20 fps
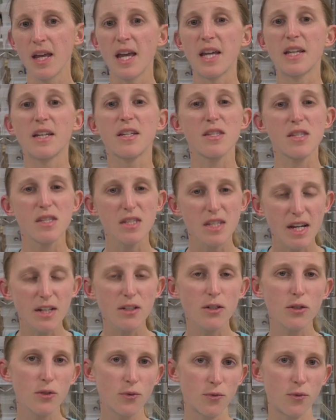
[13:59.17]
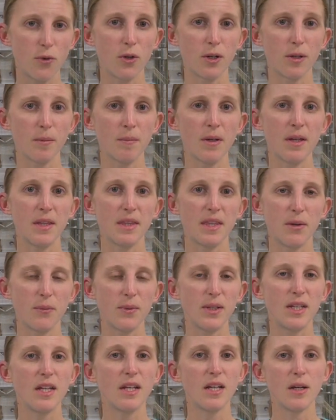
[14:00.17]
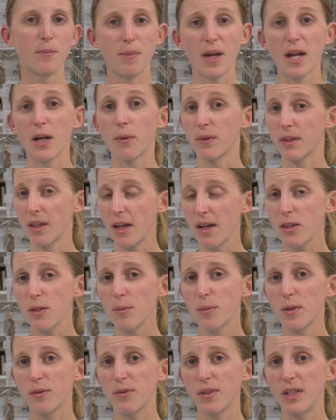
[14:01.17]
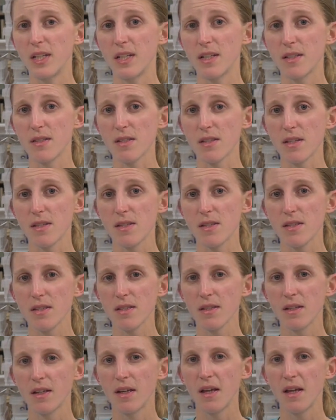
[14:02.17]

in a standard form that we can compare with other proveniences